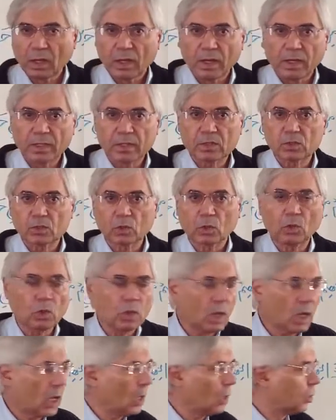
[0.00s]
It is so
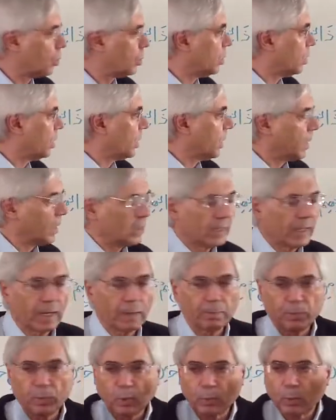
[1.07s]
loud
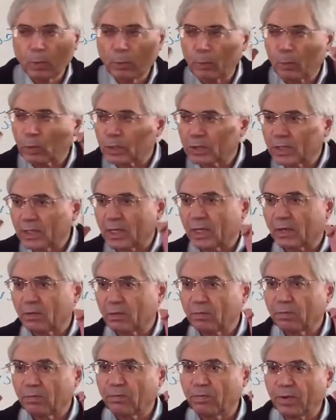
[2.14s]
that people put their
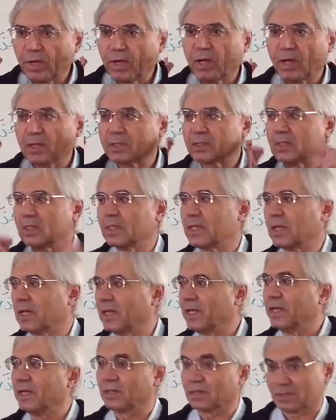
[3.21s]
fingers in their
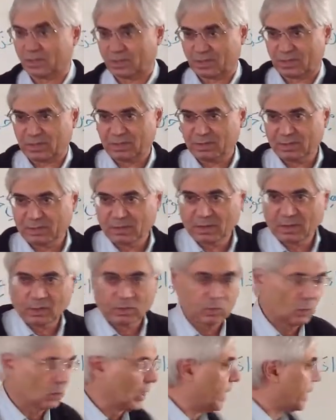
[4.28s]
ears.
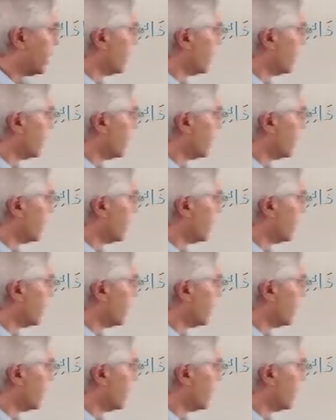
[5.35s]
So that